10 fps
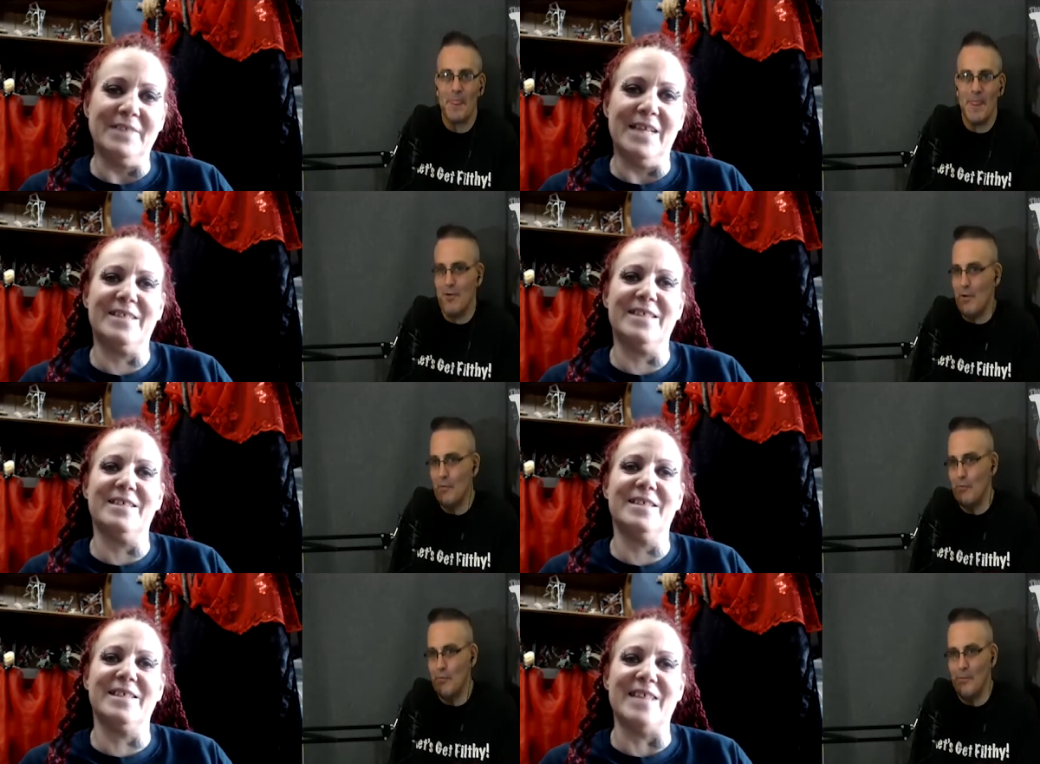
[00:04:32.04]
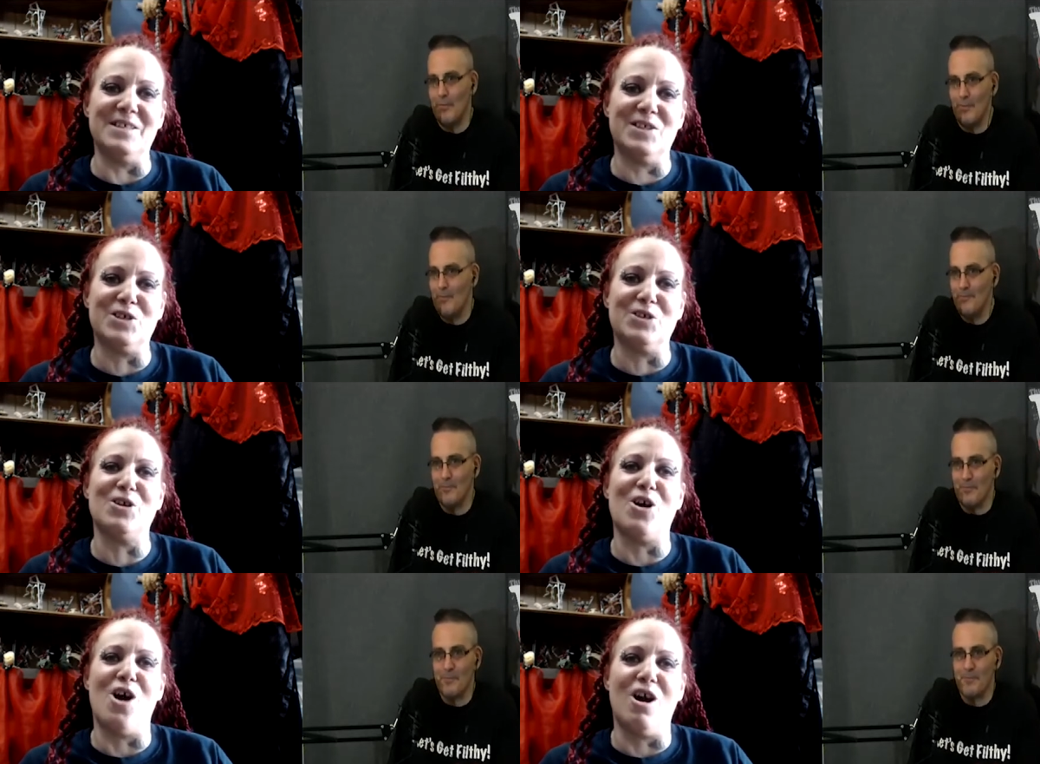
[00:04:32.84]
Speaker 1: It's like what censored
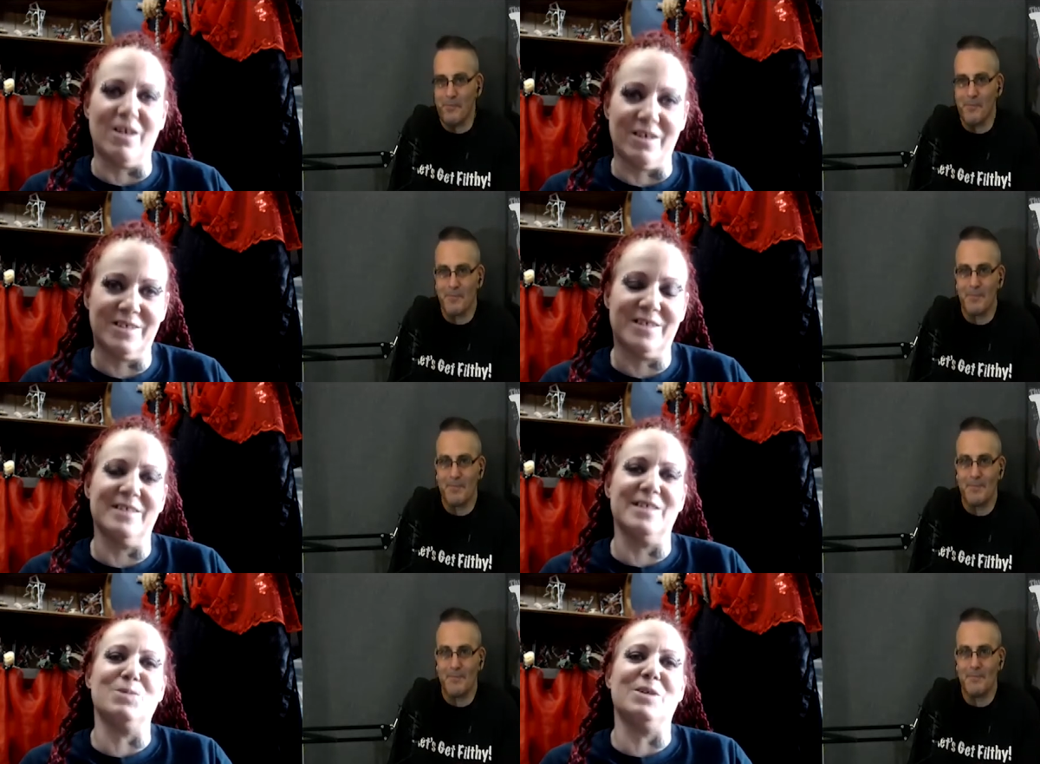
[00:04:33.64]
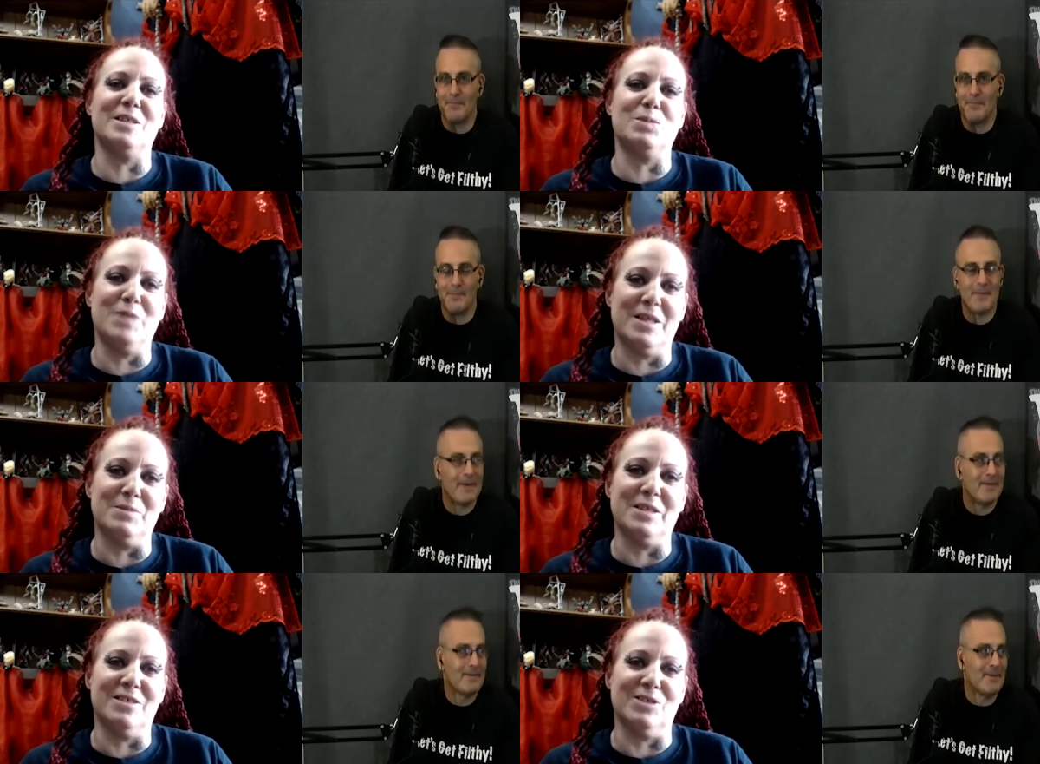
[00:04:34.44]
art is what it's
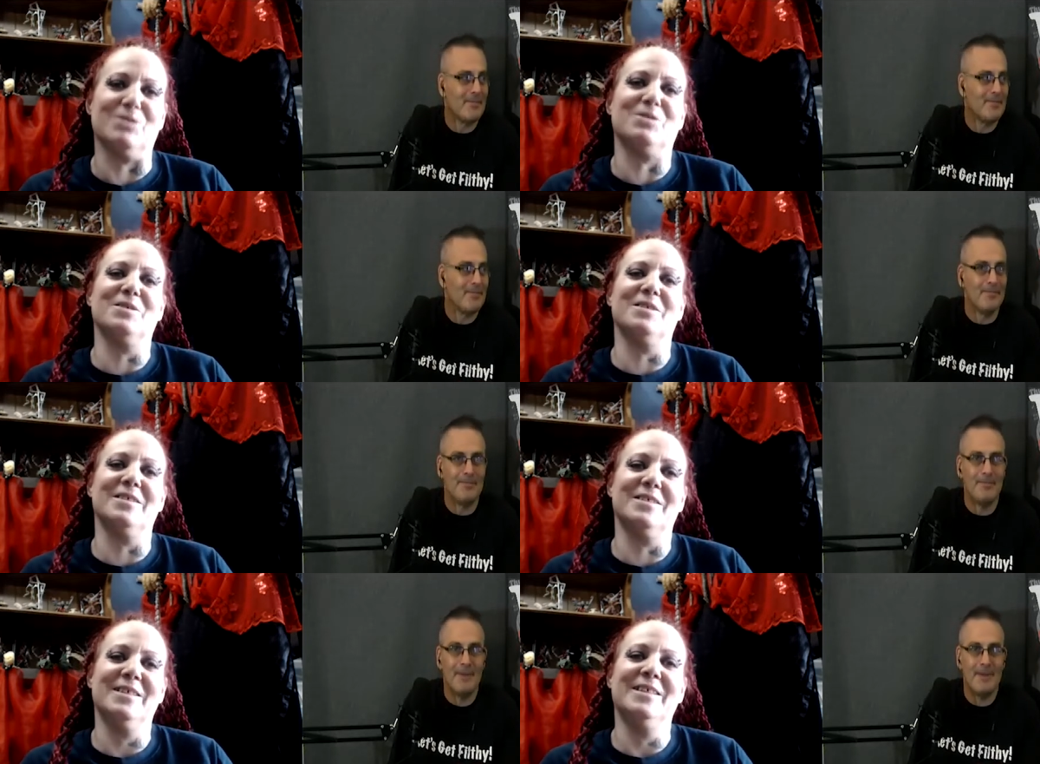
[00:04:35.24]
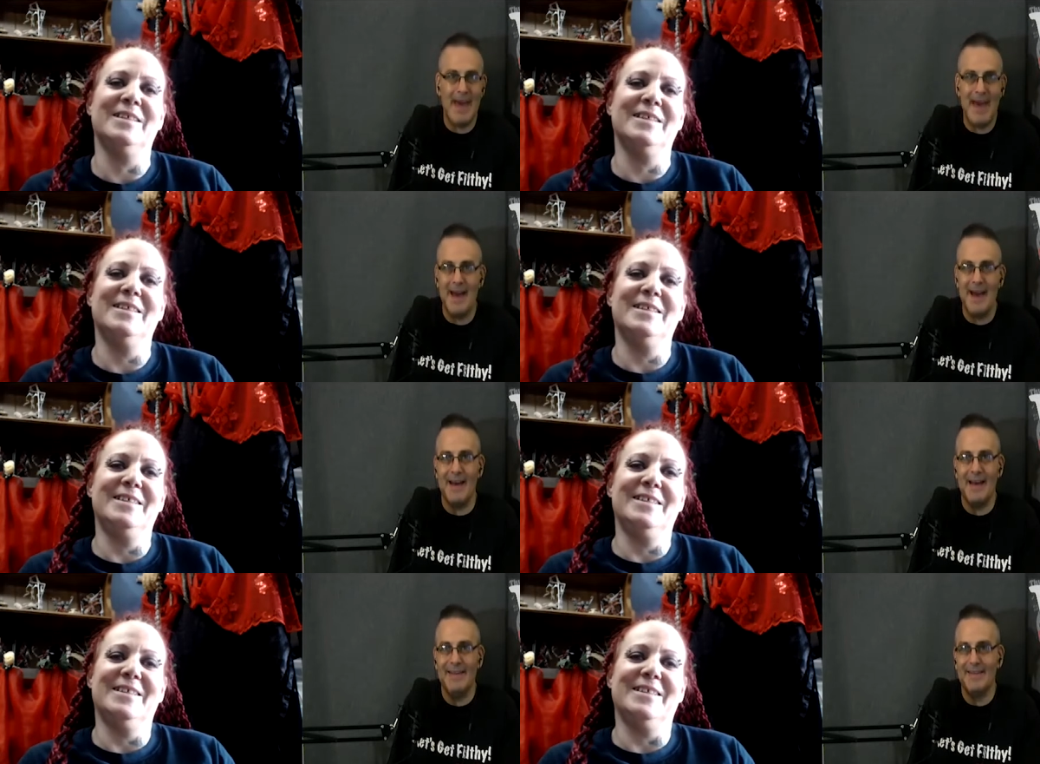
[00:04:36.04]
becoming to.
Speaker 2: Yeah,
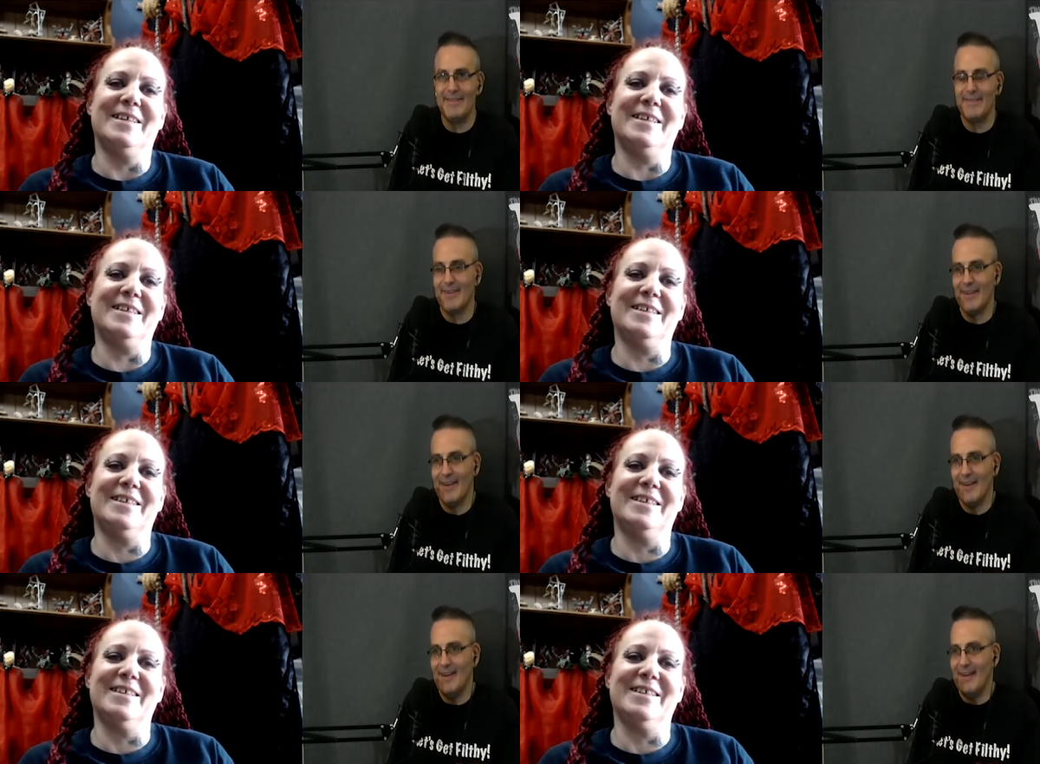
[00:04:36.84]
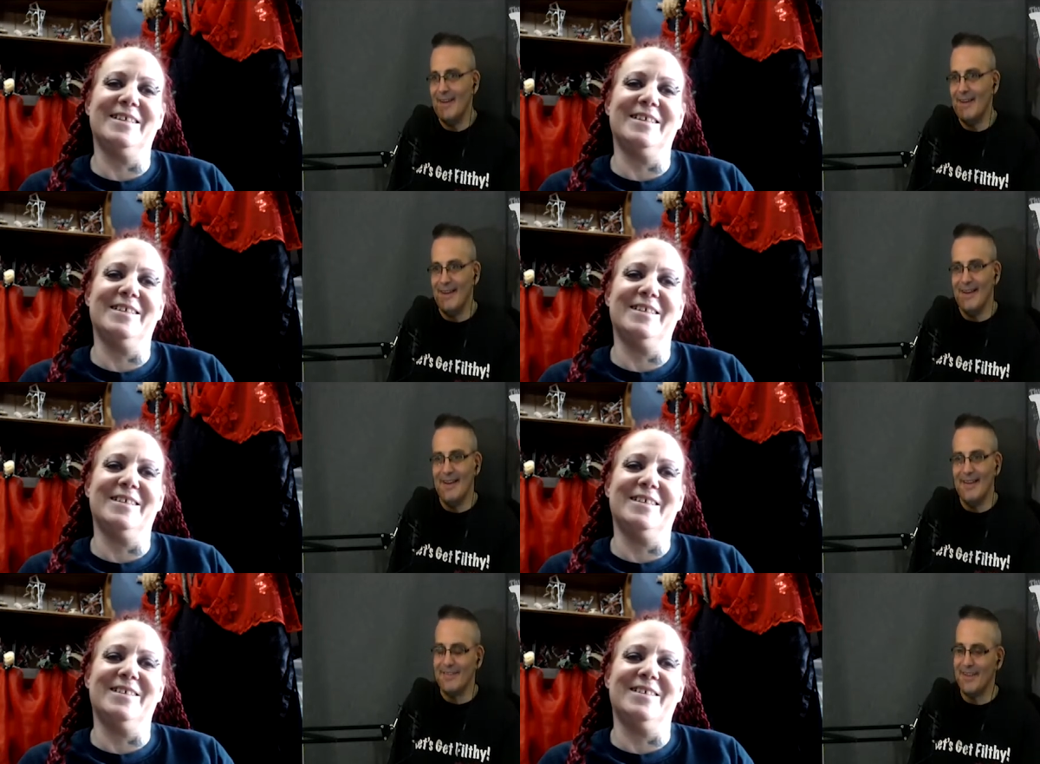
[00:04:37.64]
and it's
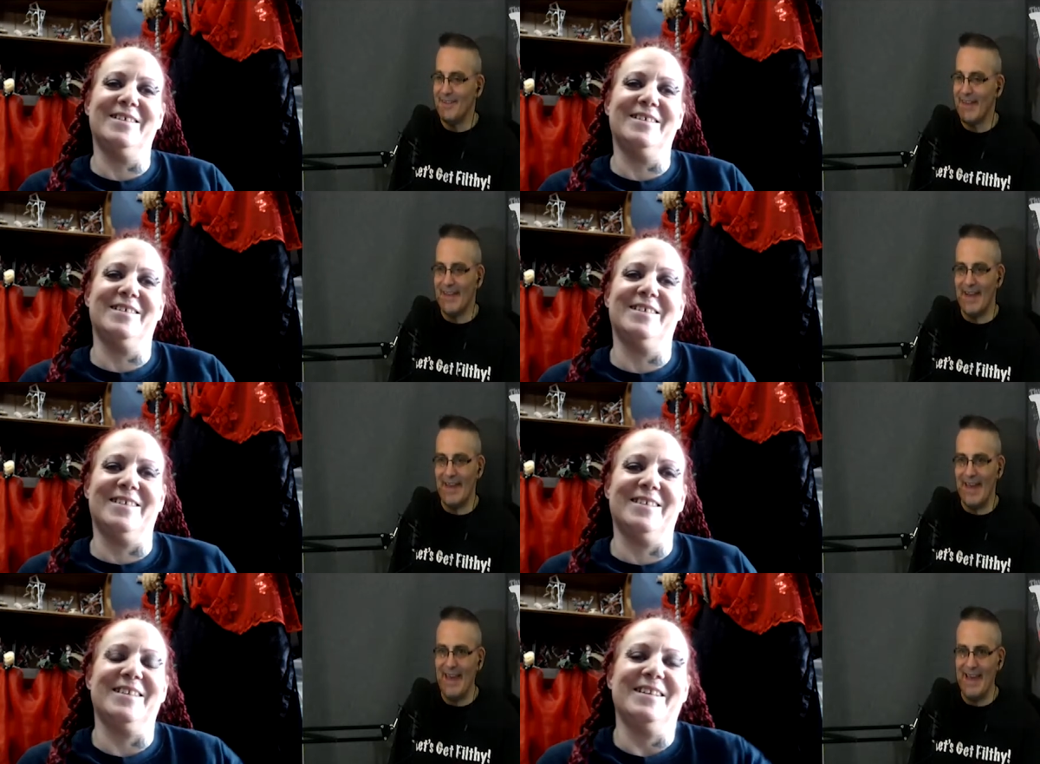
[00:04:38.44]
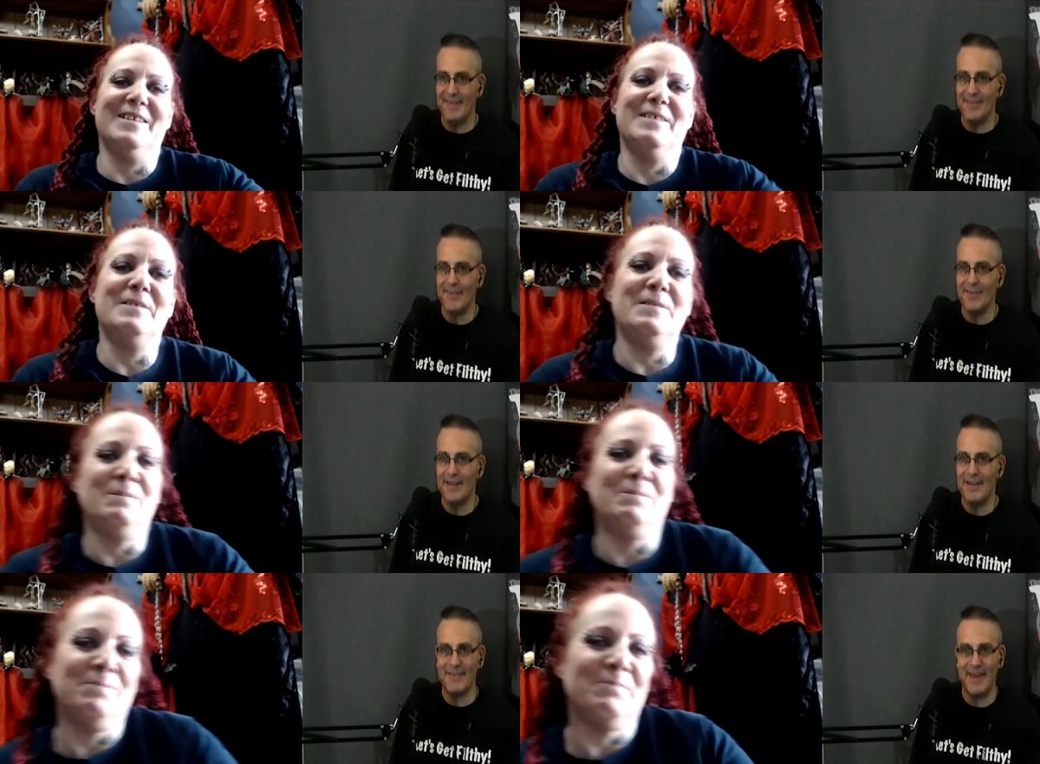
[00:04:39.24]
it's just getting out of hand.
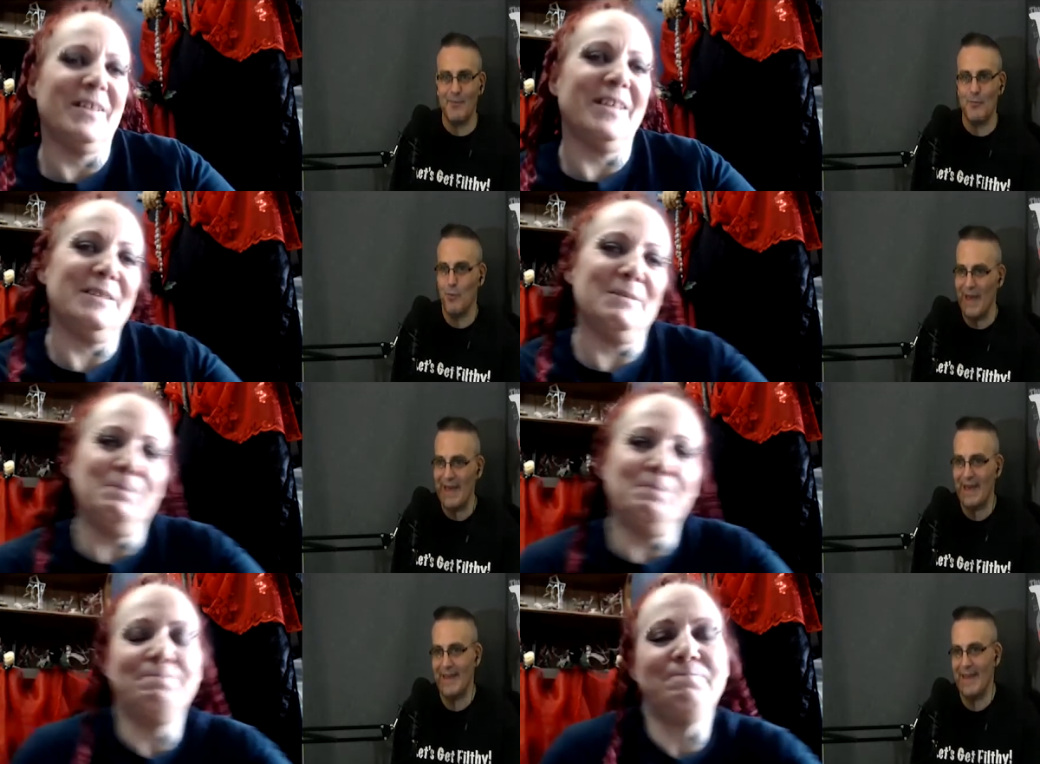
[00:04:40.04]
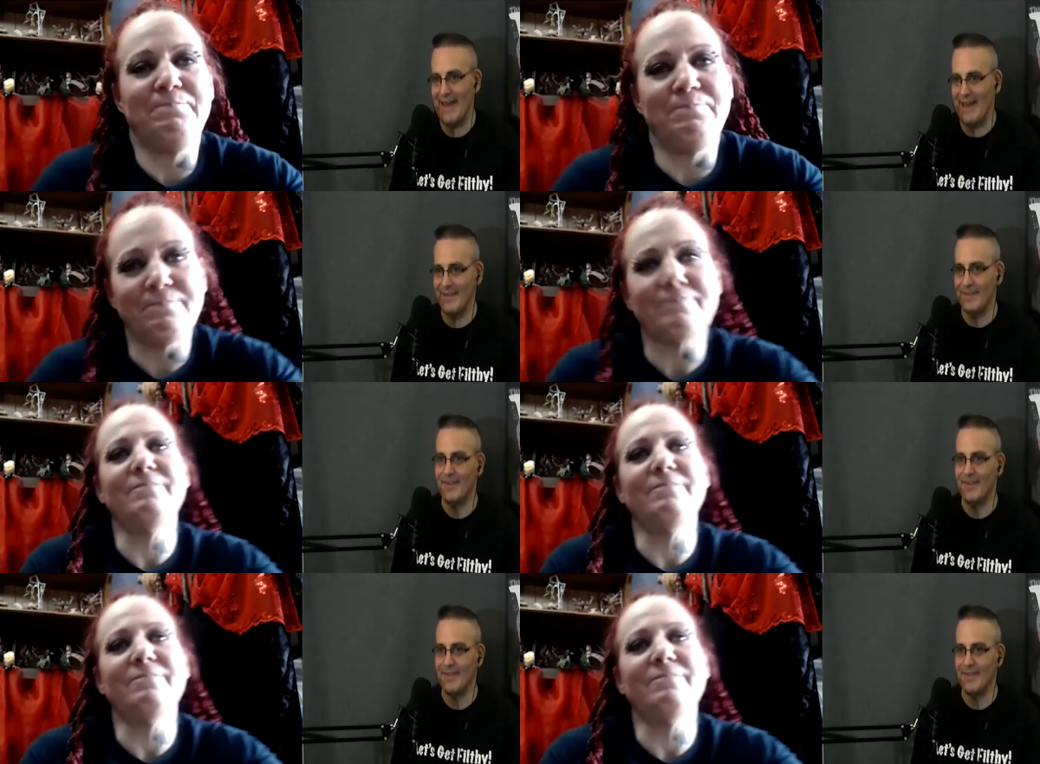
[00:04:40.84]
It's getting yeah. way out of hand.